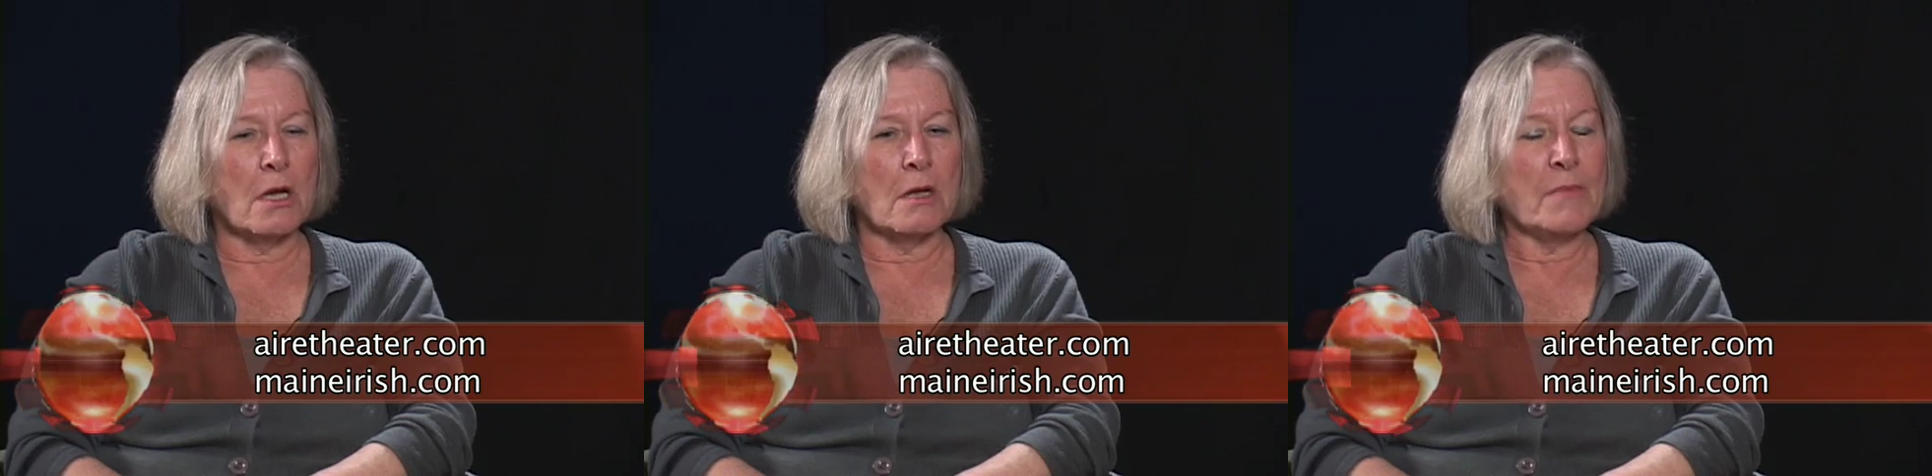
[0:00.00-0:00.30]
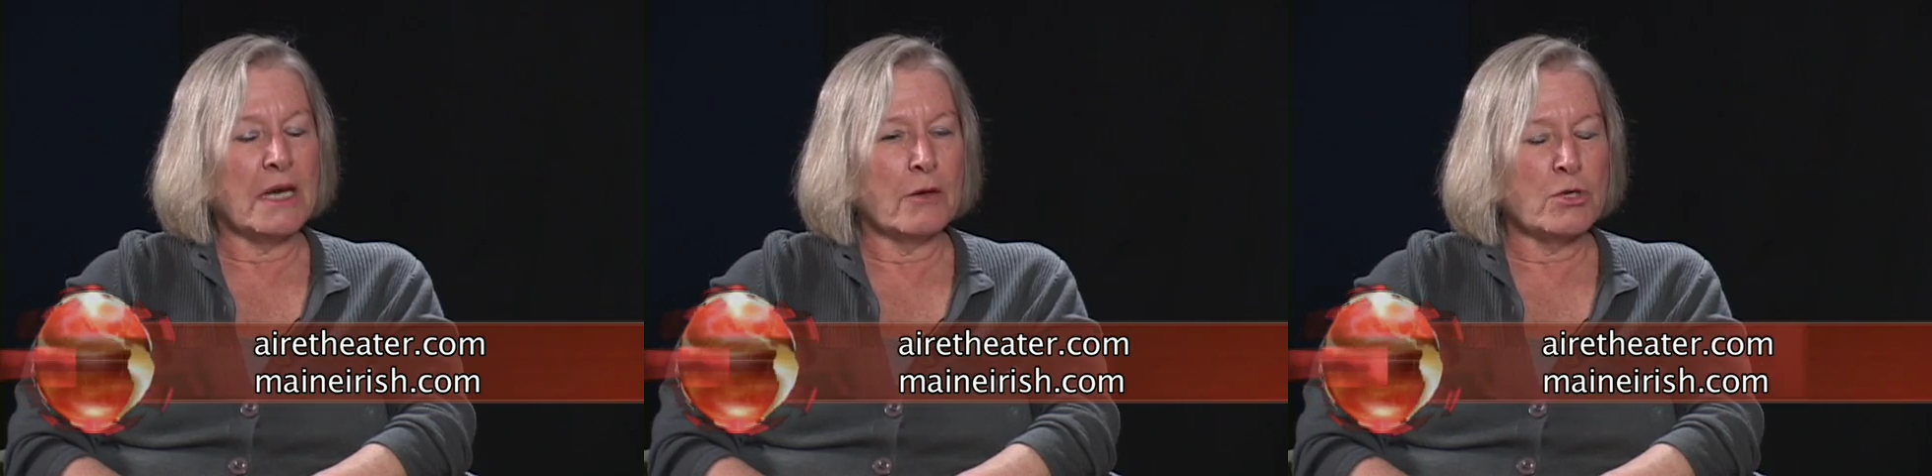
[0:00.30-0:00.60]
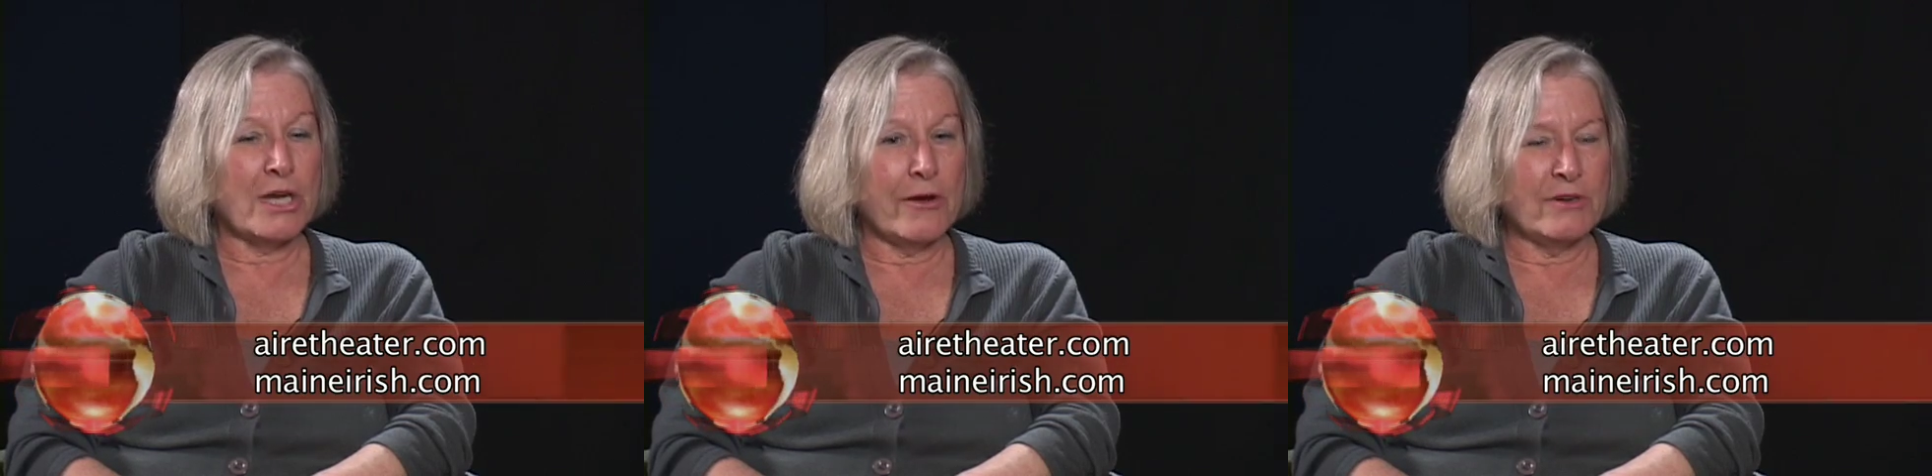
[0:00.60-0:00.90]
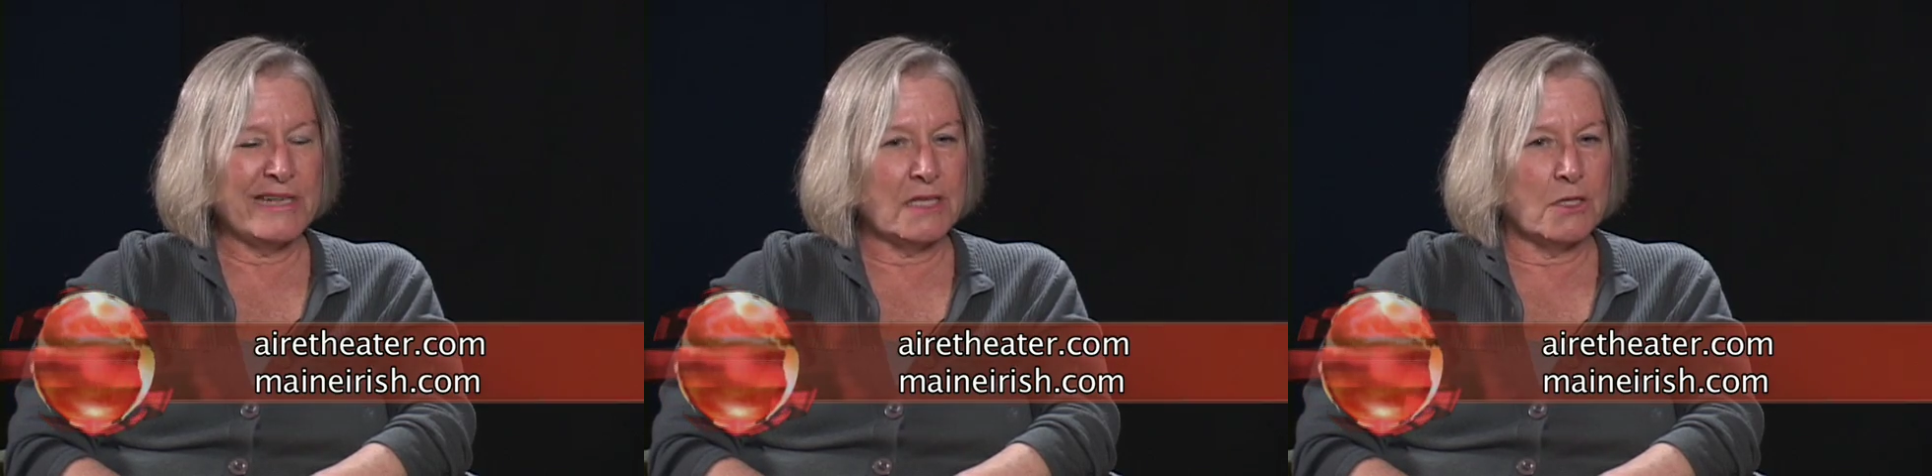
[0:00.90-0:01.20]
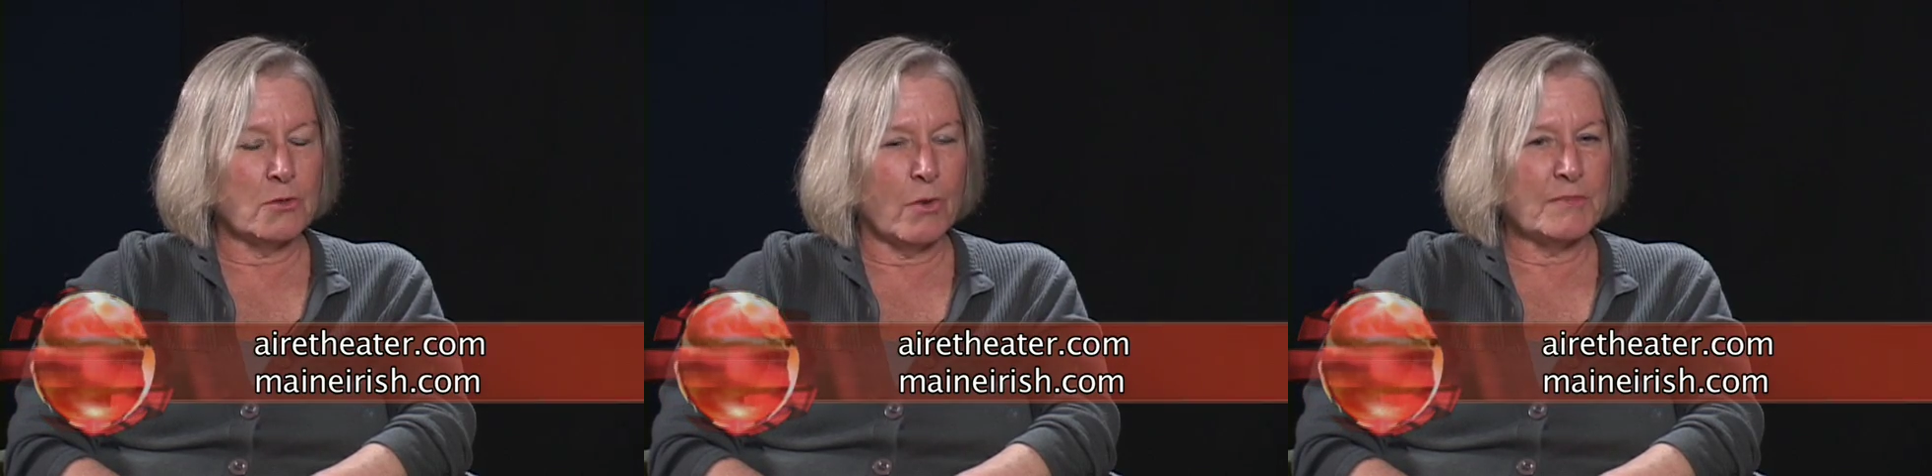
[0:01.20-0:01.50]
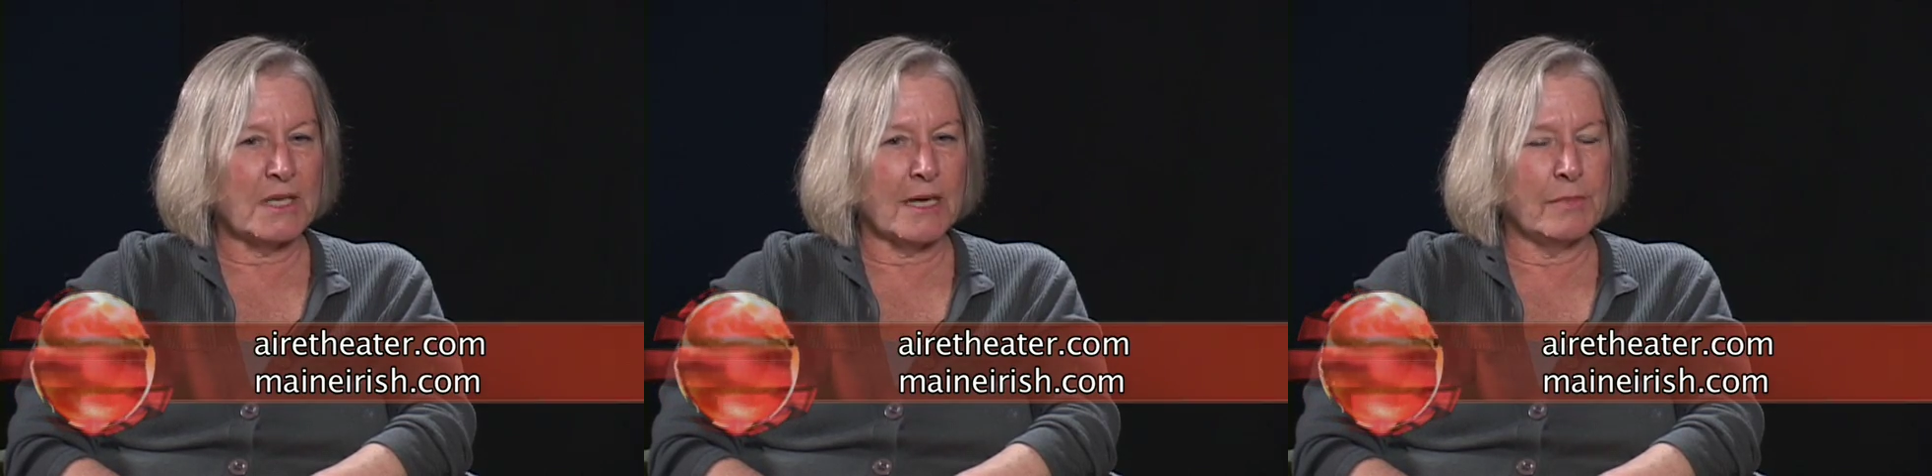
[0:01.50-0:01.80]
uh, Maine Irish Heritage Center website,